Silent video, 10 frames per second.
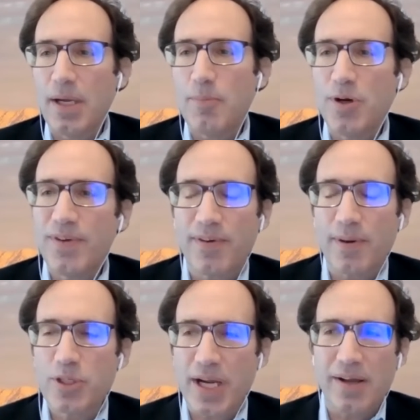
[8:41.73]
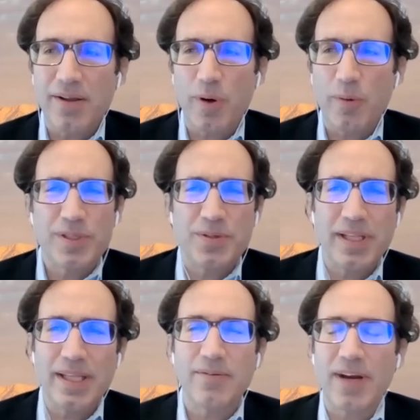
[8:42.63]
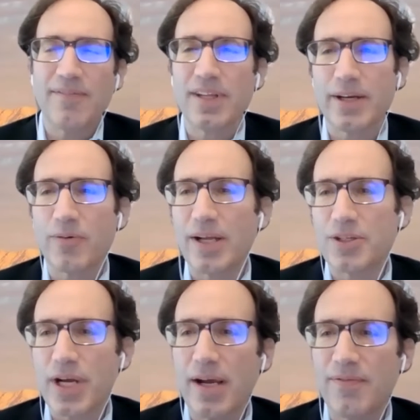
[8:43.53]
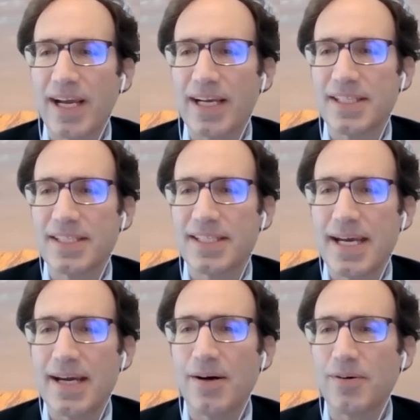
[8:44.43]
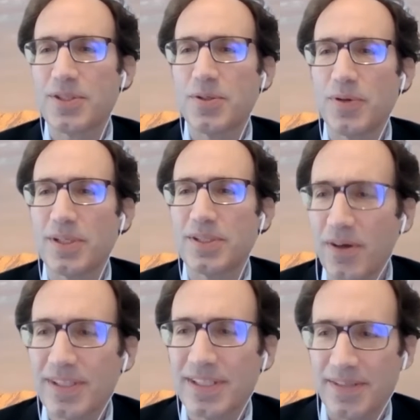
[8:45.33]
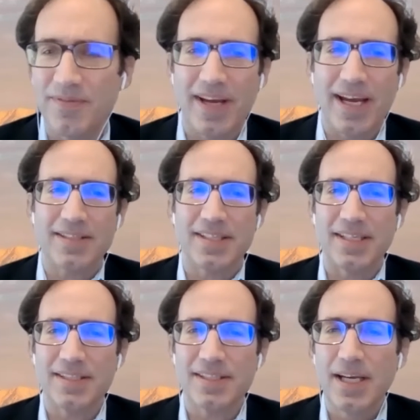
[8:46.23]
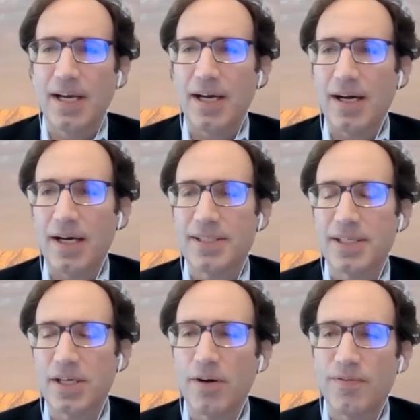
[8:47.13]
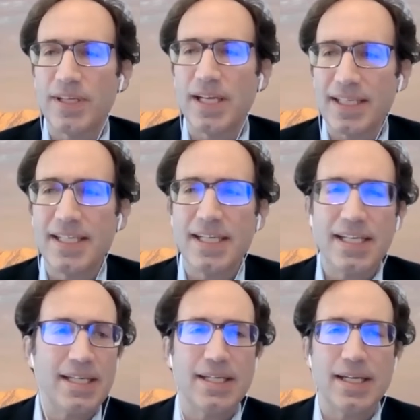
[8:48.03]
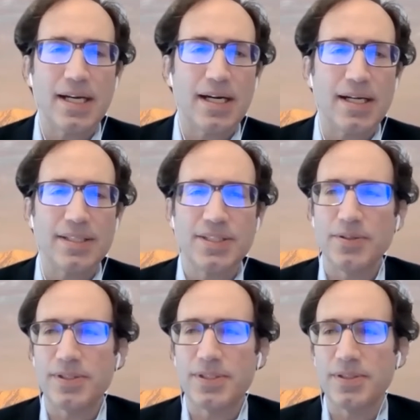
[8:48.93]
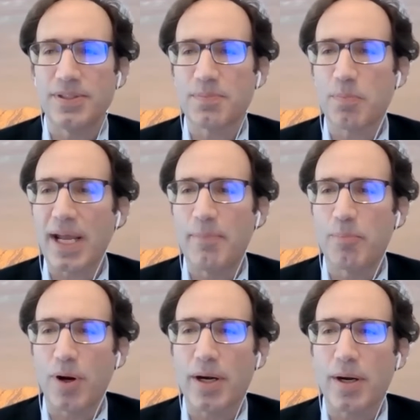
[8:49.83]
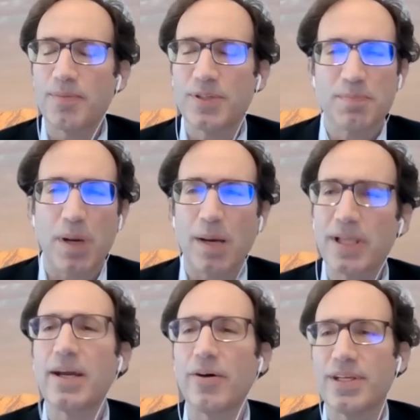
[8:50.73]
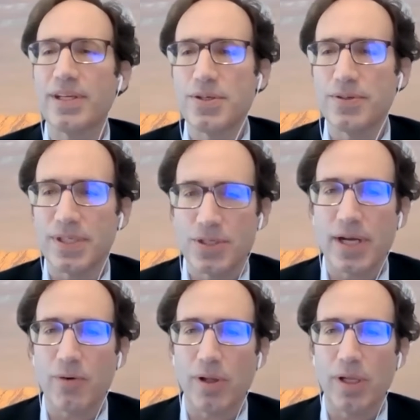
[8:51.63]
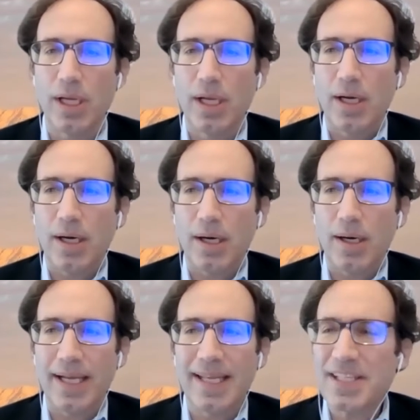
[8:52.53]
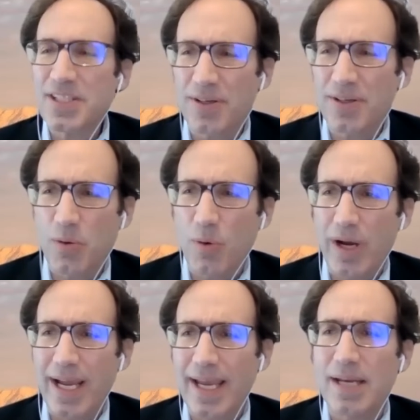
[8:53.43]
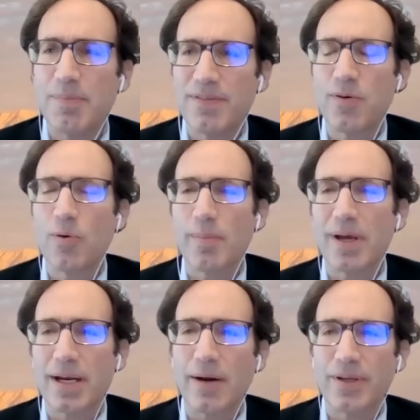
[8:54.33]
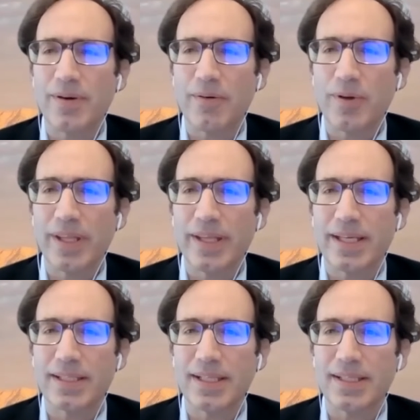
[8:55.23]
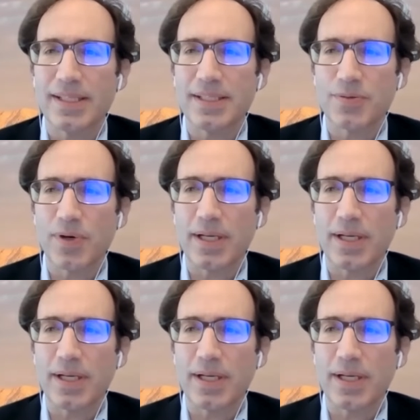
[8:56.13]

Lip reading: moving from what was really heavily around child vaccines now to adult even vaccines, to COVID-19, to just and broader just public health issues in general. And that's also why I added before about how I really think that this